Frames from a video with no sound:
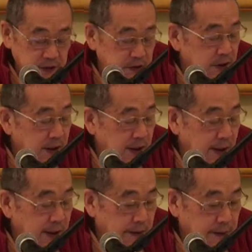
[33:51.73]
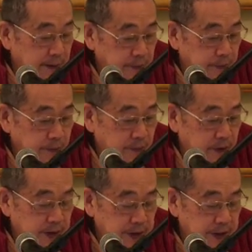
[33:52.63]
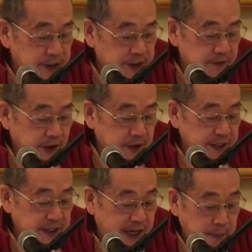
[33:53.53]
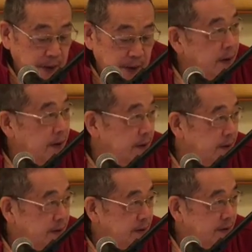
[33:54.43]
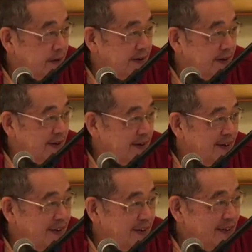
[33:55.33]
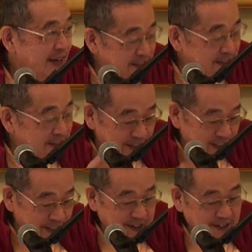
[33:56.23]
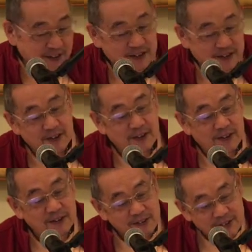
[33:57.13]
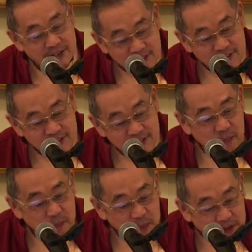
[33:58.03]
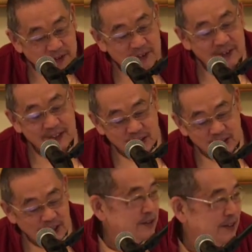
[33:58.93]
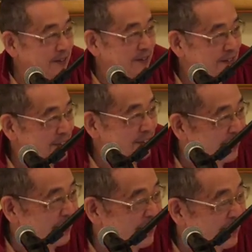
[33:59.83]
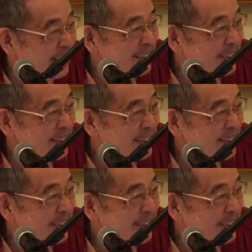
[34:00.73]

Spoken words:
that the jiva, the atma, has this desire to independently enjoy himself. So